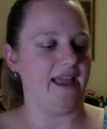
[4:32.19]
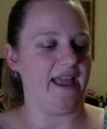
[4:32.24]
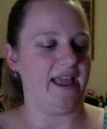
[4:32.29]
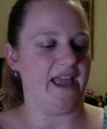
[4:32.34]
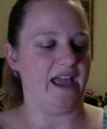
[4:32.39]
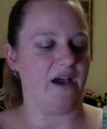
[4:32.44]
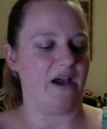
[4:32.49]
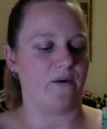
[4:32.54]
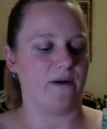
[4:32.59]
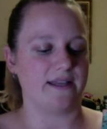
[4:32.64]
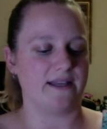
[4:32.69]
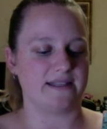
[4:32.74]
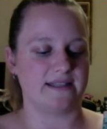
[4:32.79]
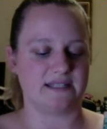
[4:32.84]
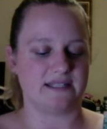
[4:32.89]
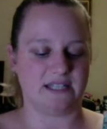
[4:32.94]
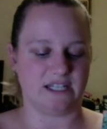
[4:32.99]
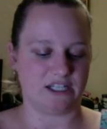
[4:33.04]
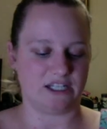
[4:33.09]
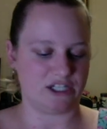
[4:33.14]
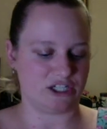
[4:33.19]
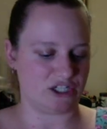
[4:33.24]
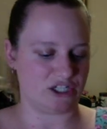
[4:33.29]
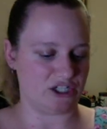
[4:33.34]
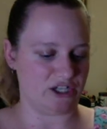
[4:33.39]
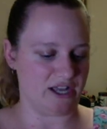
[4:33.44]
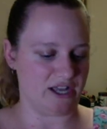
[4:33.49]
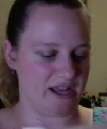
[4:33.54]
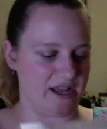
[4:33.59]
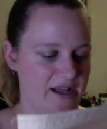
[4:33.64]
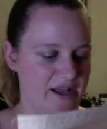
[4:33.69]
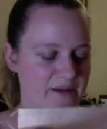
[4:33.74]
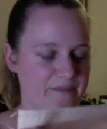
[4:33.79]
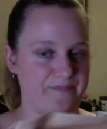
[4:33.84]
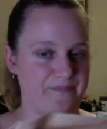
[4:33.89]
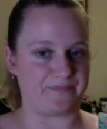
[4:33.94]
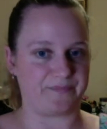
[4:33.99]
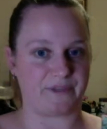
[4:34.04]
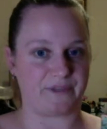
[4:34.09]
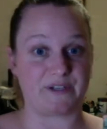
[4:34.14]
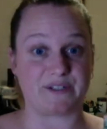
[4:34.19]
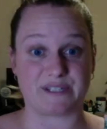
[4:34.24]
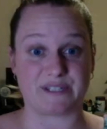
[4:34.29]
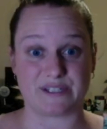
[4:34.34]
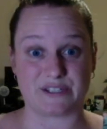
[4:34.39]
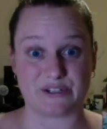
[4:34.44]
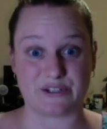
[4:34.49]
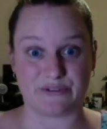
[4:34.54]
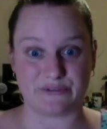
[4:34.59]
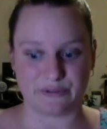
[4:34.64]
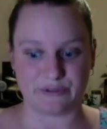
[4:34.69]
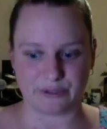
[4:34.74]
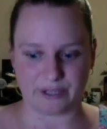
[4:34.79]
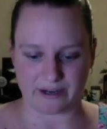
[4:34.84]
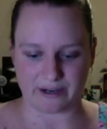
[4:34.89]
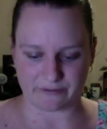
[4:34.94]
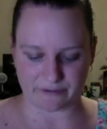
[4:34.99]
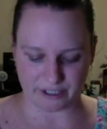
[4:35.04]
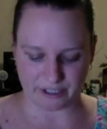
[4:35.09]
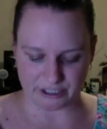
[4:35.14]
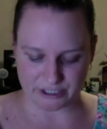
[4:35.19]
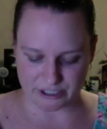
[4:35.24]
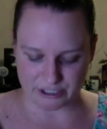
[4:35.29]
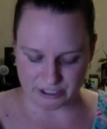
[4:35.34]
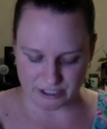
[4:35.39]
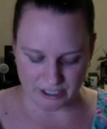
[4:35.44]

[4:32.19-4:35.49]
how I stitch because it's not full coverage,